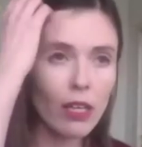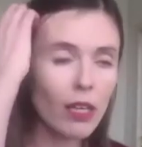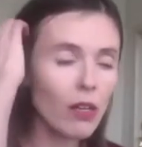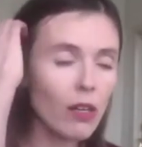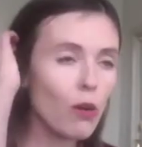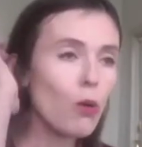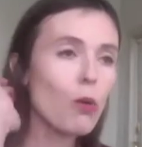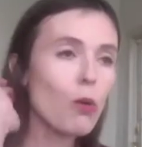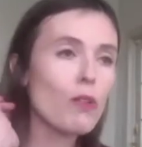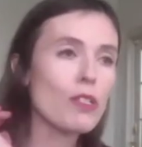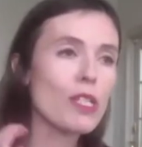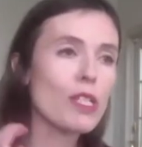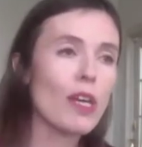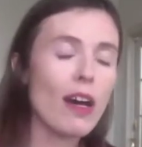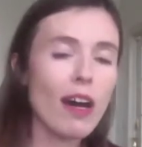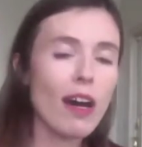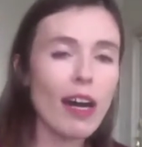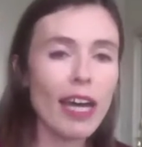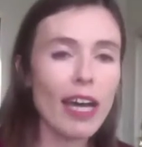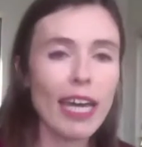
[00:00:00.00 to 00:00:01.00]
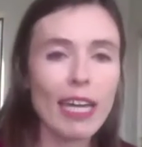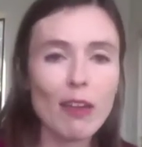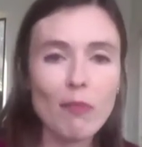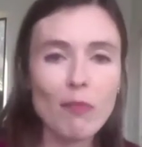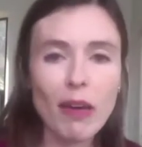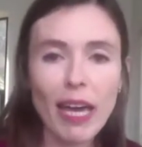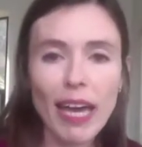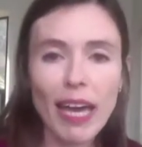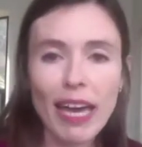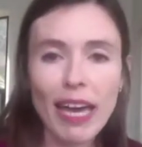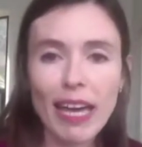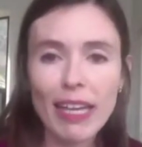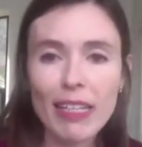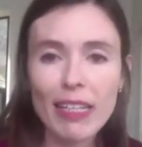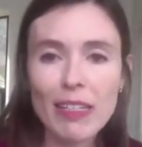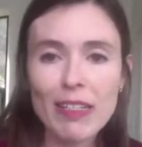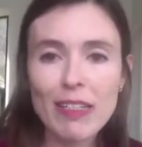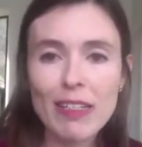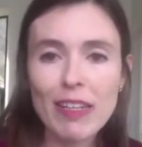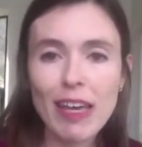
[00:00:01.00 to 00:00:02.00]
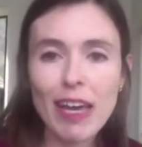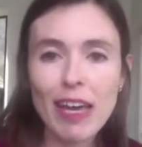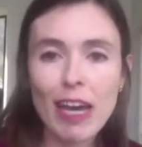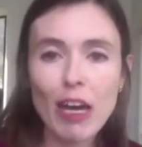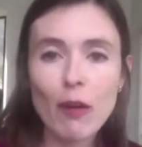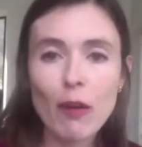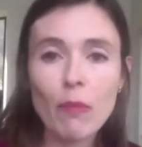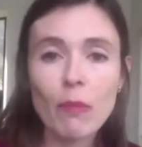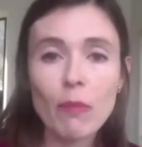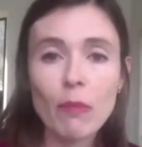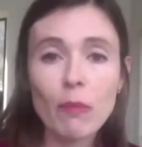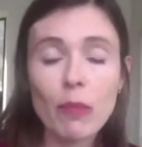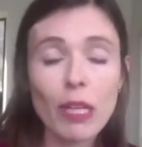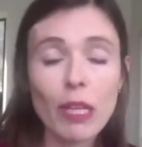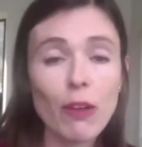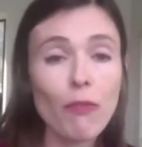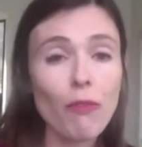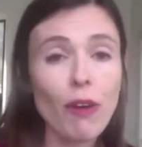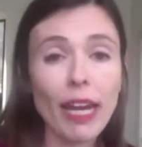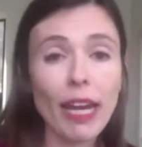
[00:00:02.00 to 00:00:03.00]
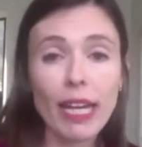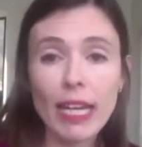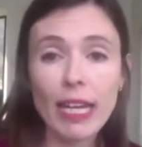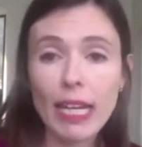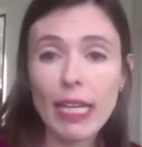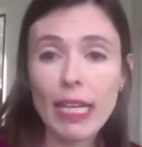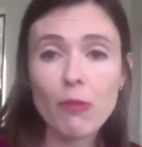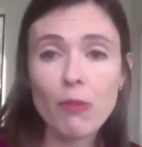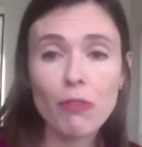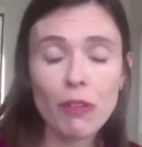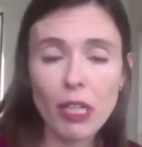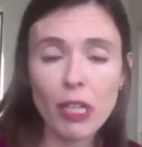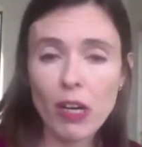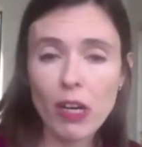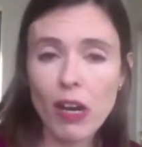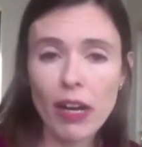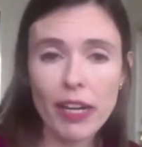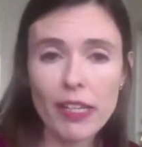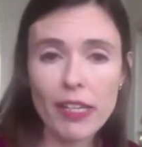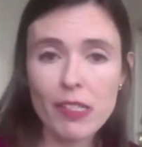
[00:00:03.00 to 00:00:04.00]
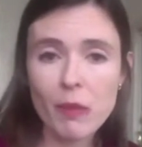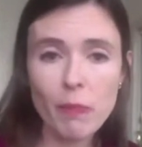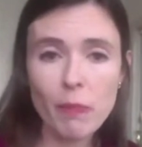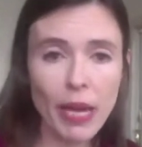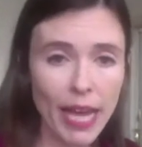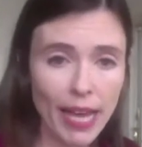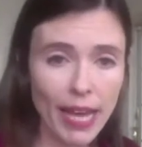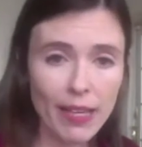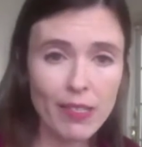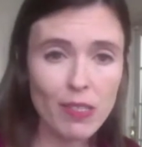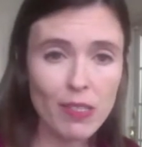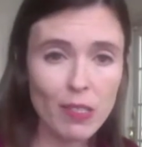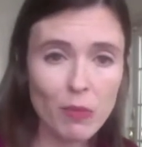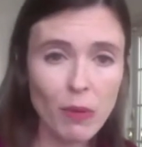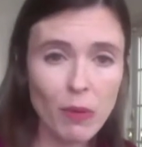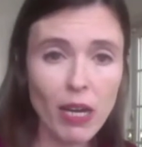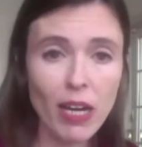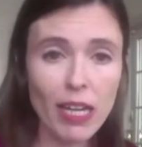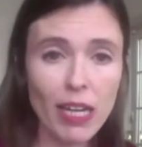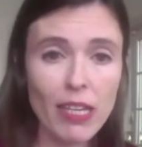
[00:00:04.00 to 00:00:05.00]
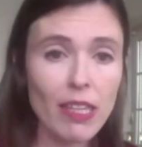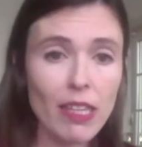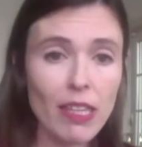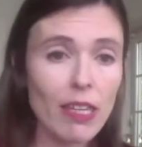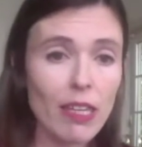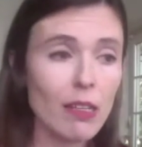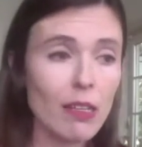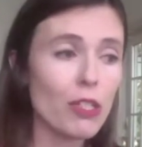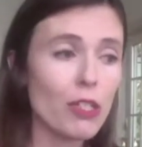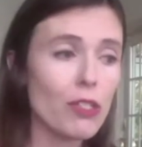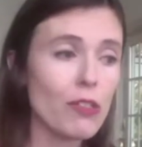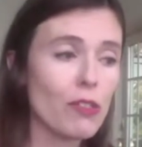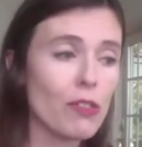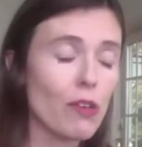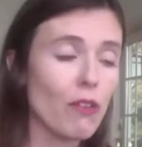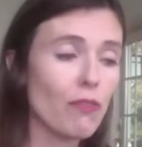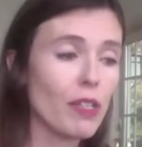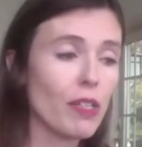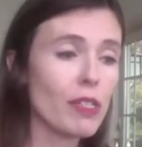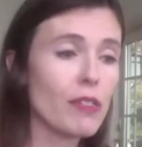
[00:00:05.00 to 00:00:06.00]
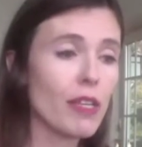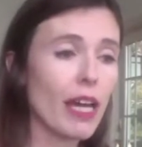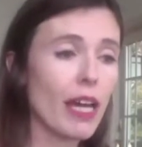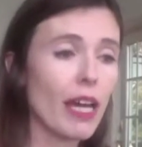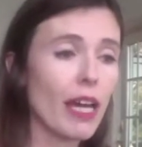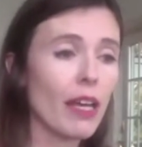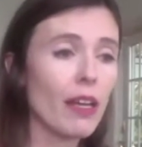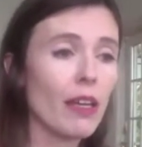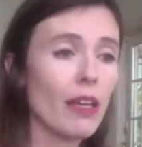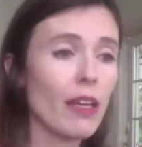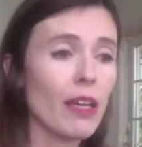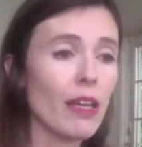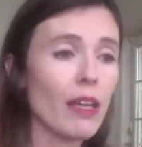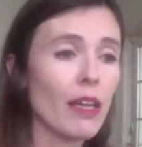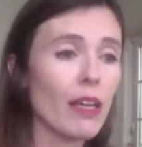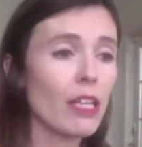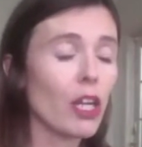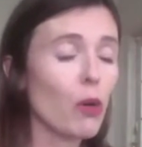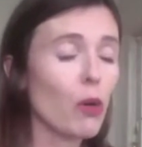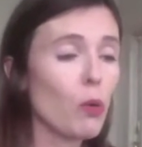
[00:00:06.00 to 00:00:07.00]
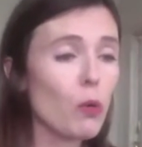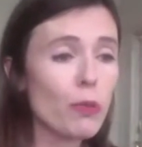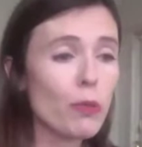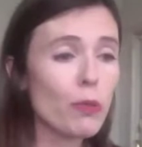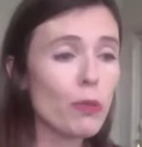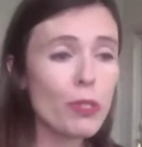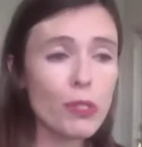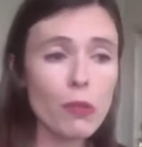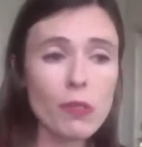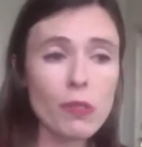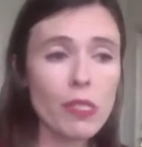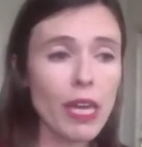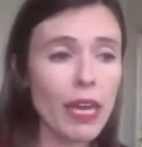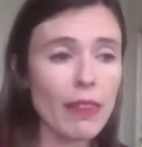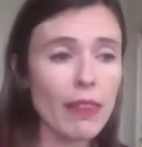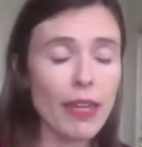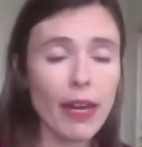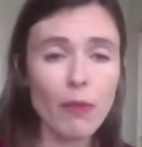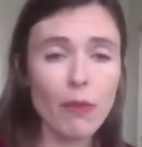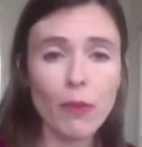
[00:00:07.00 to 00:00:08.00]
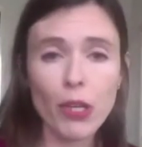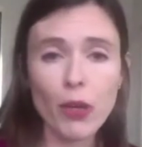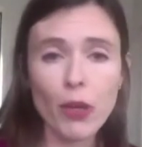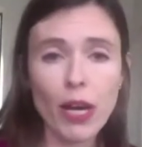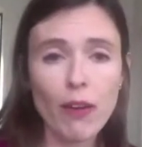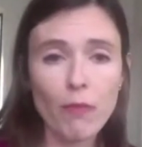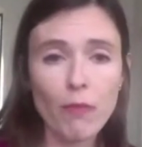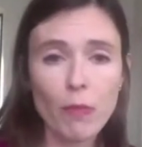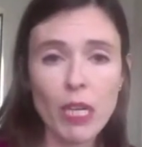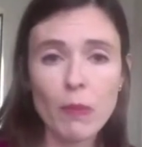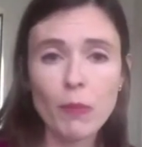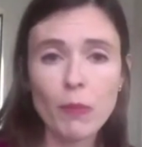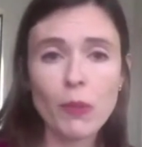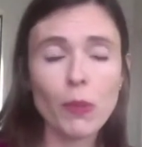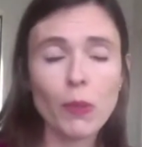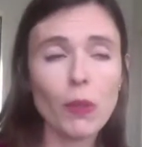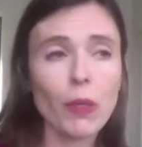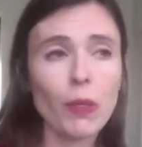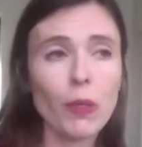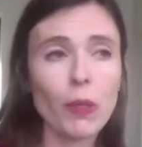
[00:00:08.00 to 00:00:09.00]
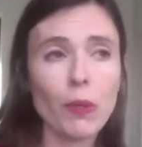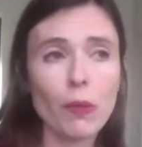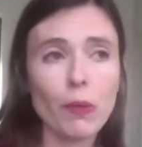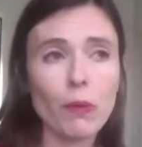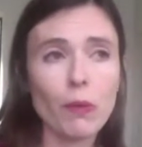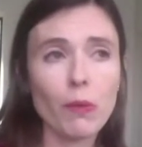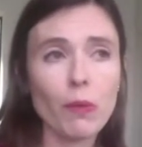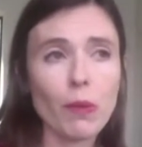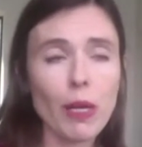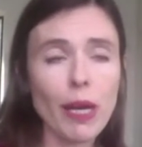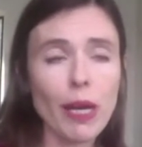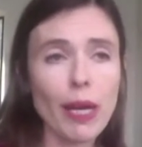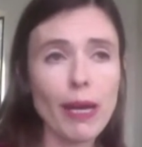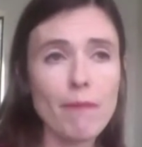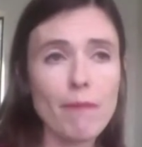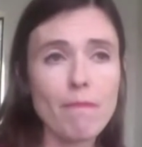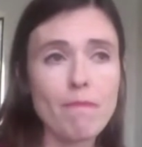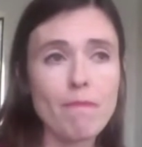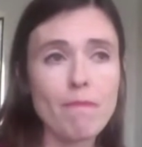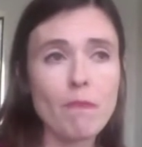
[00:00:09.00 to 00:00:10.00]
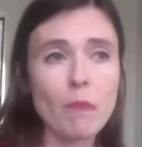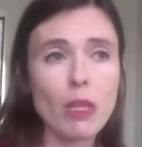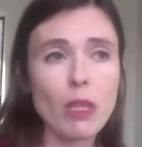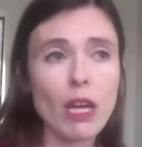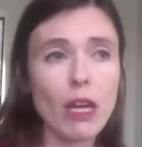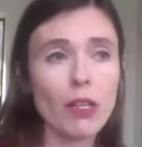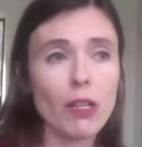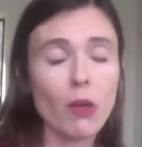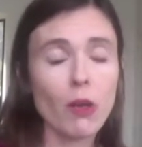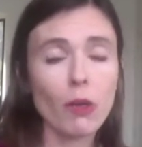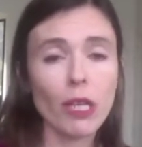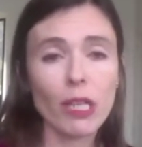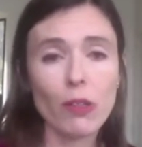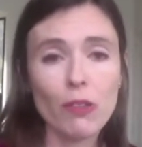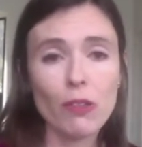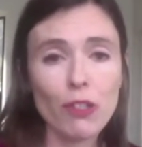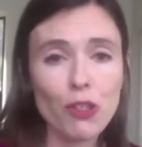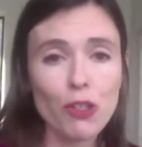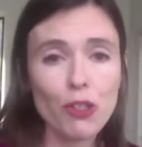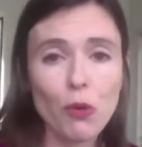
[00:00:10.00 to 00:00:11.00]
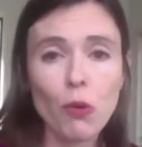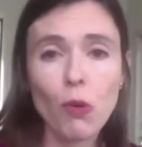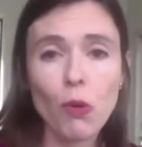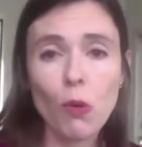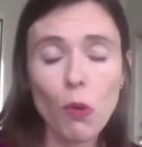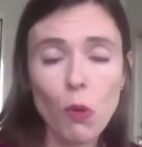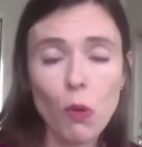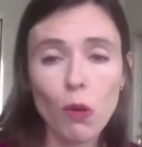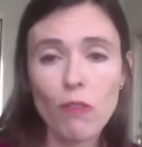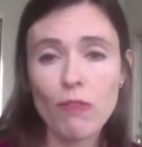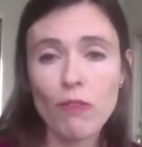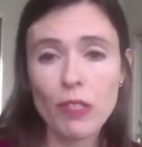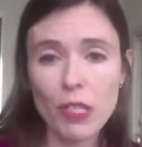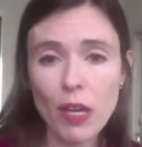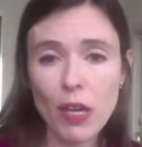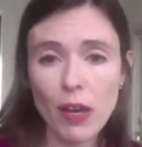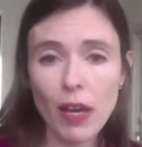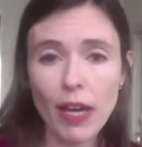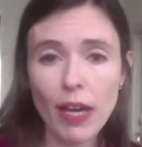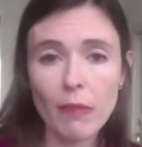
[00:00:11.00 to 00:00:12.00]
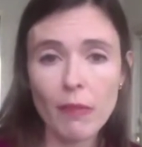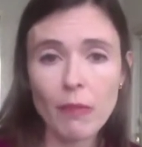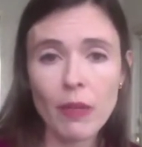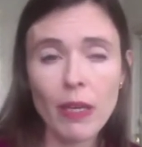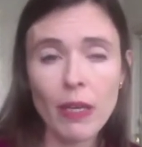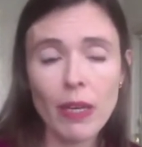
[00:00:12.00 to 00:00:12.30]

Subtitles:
all the time, and, you know, frankly, were regarded as a pest by the admissions office. And, you know, all schools get that, where you have people who are knocking on the door all of the time.